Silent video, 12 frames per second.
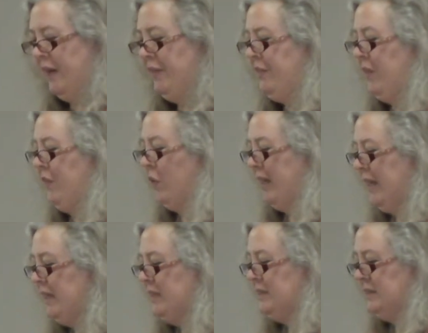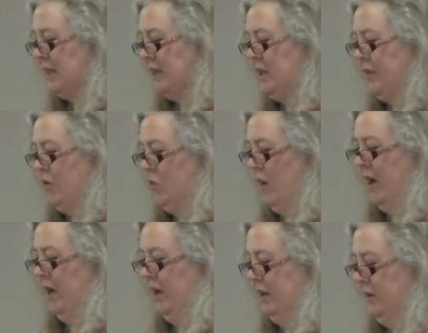I think that there is another
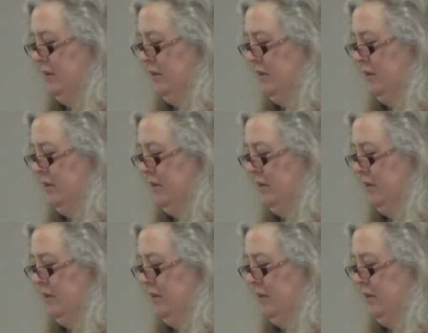way.